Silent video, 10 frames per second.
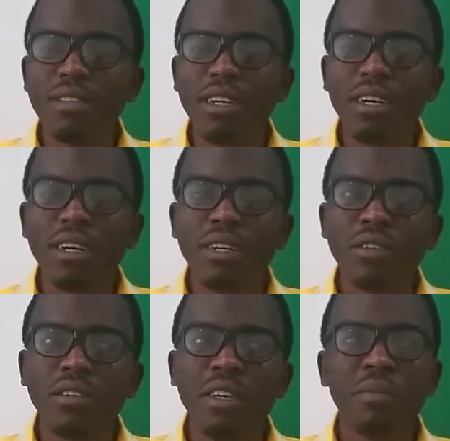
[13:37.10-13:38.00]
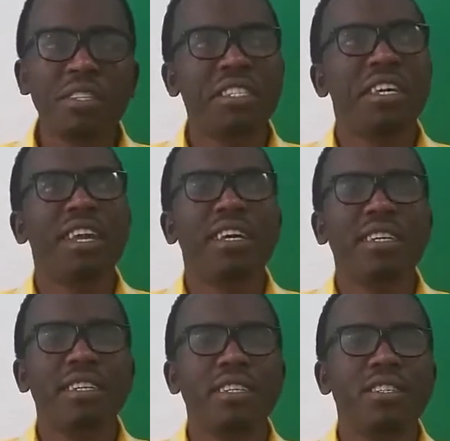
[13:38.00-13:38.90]
let me say,
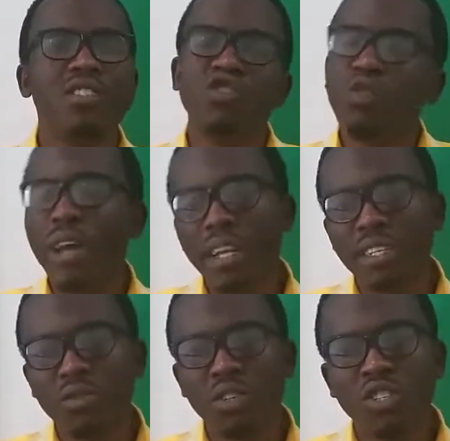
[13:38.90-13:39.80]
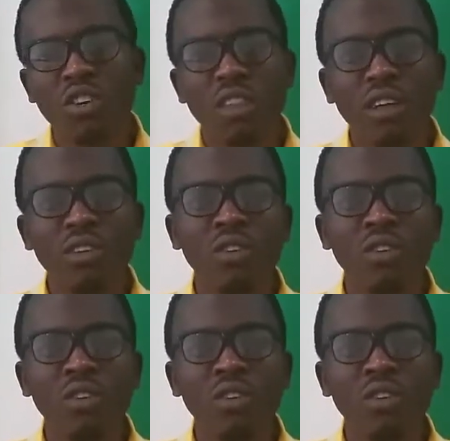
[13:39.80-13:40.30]
strange to each other.